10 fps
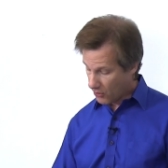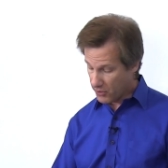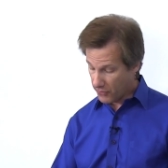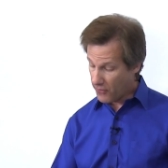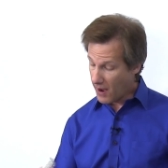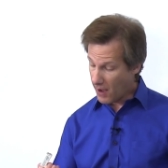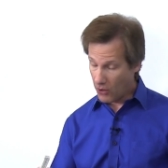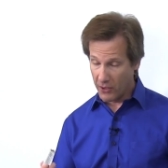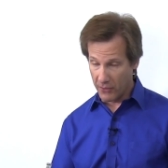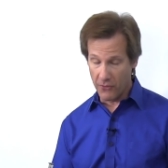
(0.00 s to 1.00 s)
there is a
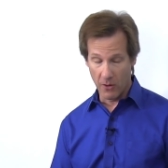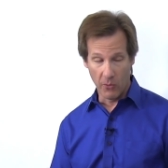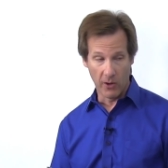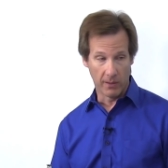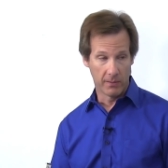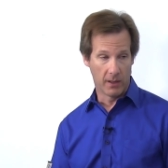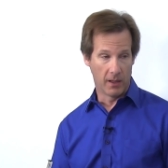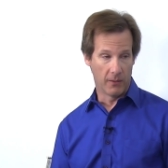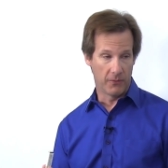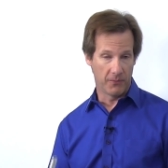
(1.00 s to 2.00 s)
file on the firmware,
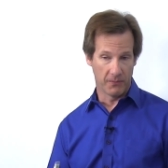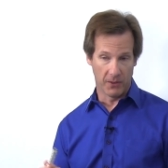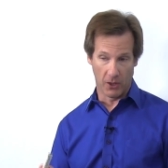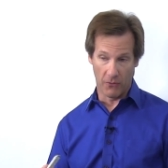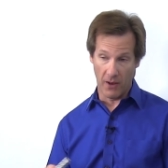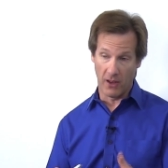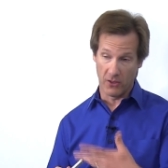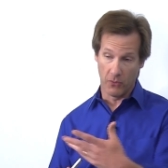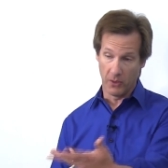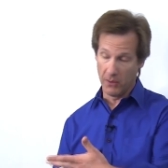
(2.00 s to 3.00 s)
uh, you know,
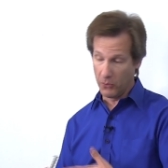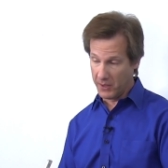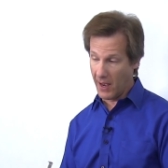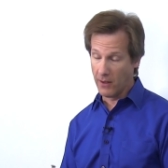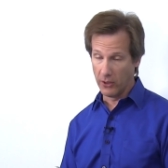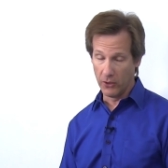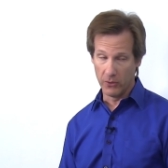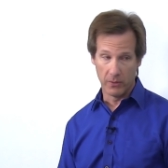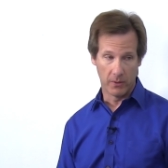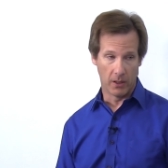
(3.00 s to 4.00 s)
files that we, we
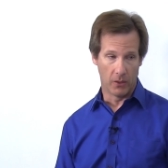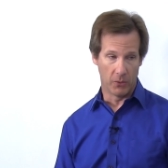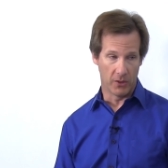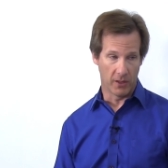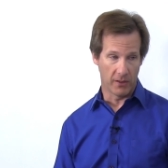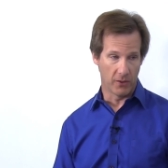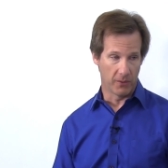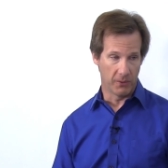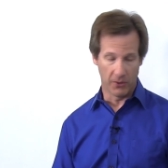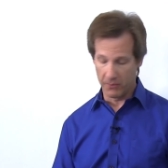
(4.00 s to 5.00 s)
download uh, when you get
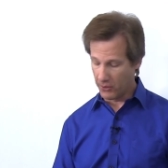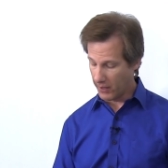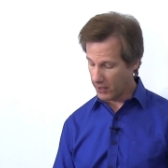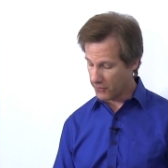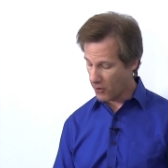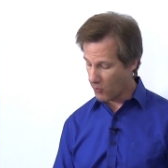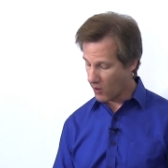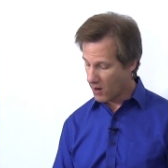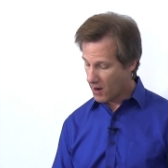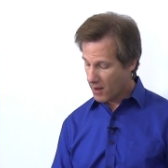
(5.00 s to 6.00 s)
your, your, your latest
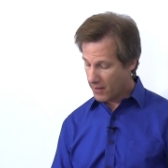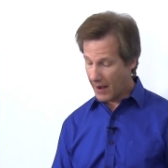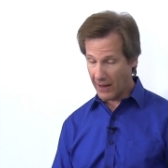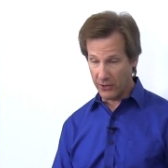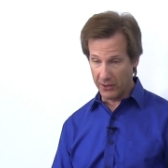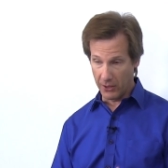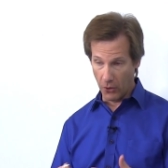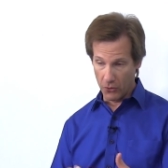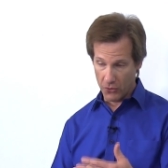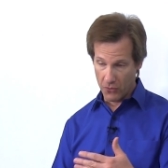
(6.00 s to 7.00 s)
firmware that actually
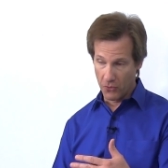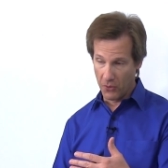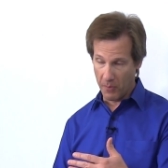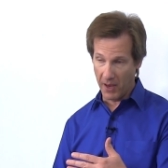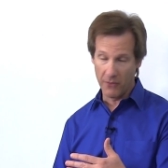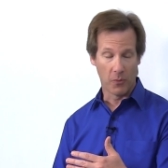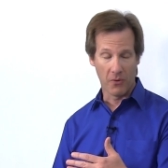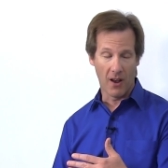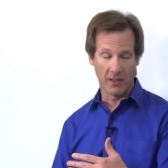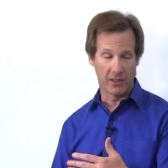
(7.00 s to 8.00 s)
goes through the painful
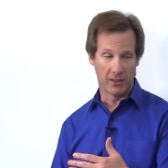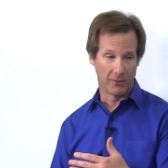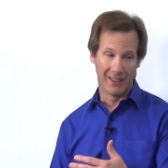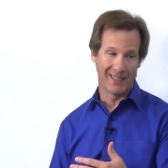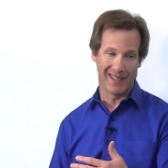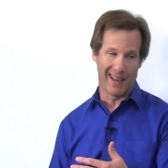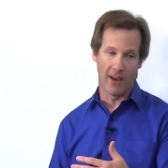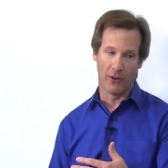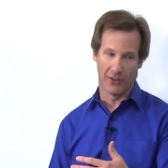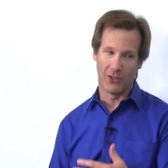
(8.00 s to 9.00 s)
process of listing
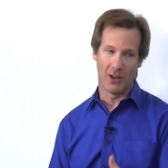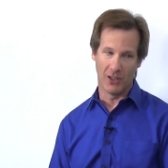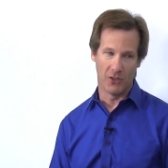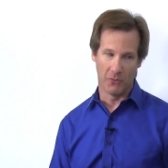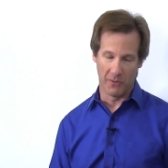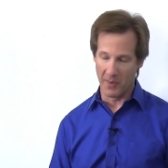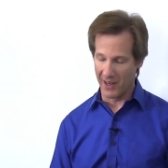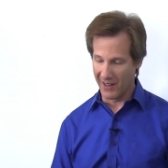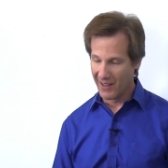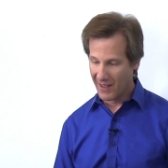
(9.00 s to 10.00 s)
out all the changes we've
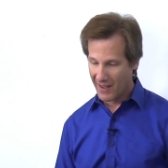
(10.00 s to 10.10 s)
made